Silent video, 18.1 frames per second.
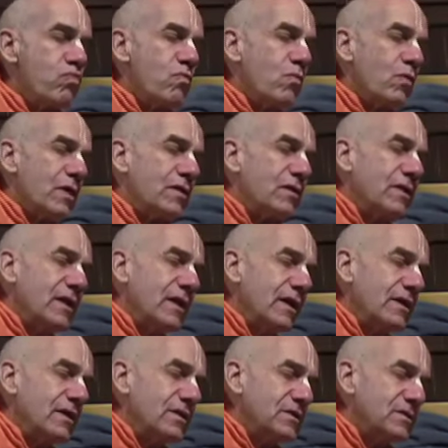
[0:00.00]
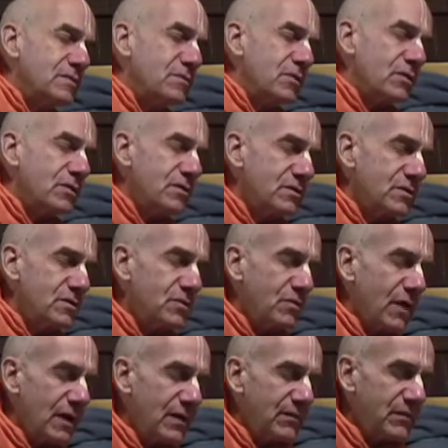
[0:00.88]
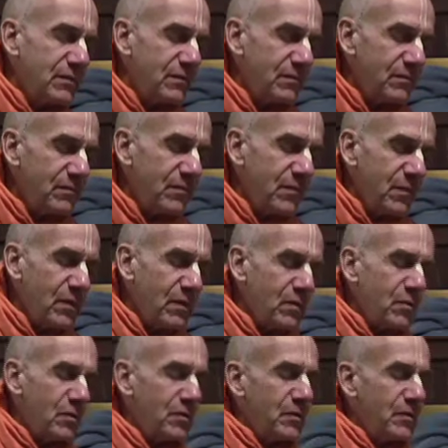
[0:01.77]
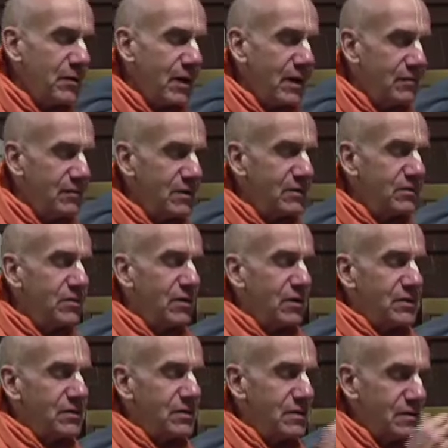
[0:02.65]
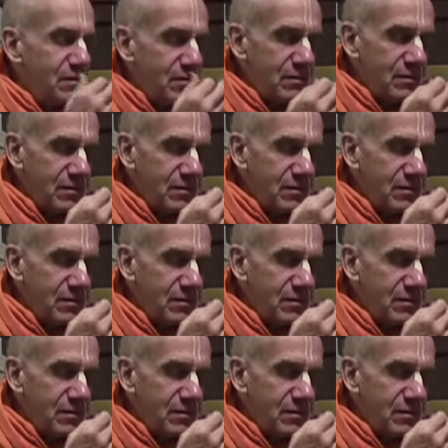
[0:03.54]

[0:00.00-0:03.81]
one of the ladies, Mukunda's wife, when we were having a darshan,